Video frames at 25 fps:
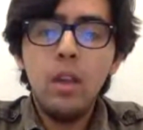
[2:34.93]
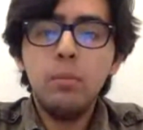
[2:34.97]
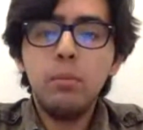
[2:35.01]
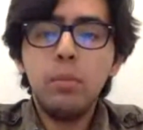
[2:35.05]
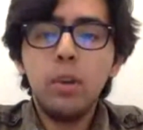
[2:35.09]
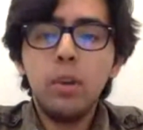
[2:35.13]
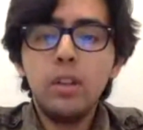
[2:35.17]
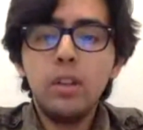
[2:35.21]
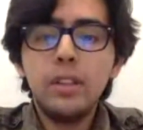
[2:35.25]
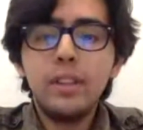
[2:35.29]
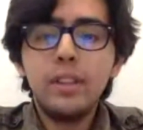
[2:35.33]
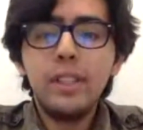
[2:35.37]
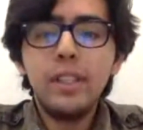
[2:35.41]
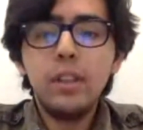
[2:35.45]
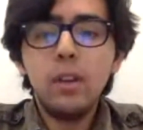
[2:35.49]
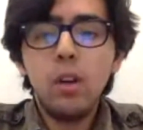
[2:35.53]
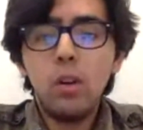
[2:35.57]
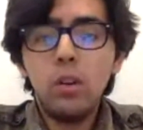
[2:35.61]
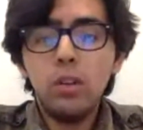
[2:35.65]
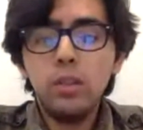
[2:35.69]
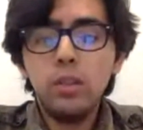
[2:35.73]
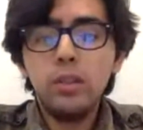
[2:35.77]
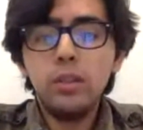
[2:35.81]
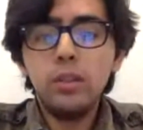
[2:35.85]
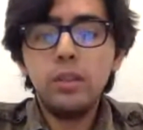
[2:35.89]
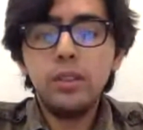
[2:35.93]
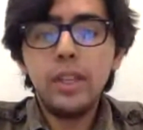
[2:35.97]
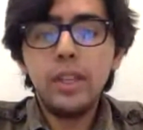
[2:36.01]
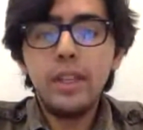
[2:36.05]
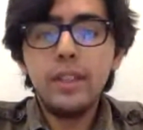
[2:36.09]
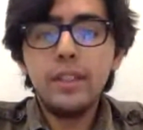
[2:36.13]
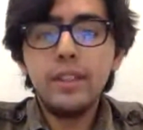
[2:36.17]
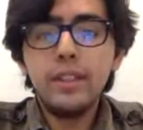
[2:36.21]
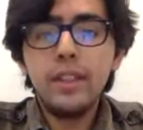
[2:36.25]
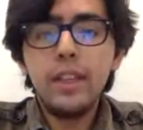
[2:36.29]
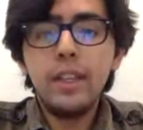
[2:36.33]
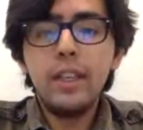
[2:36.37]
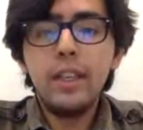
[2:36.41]
Bernstein also
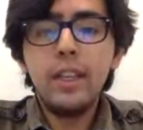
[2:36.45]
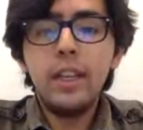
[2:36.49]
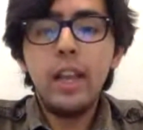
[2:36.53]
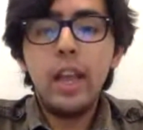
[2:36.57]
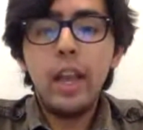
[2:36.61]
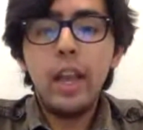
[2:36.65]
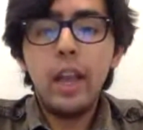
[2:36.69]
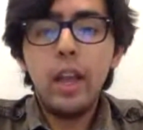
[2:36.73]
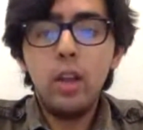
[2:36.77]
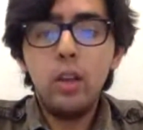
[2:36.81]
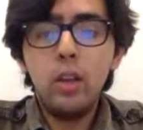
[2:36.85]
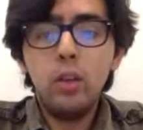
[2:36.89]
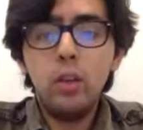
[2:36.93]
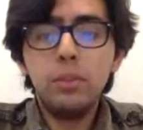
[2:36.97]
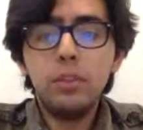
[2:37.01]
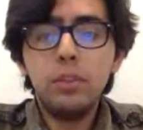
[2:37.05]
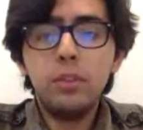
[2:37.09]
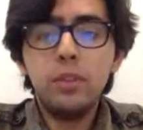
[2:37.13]
says that it helps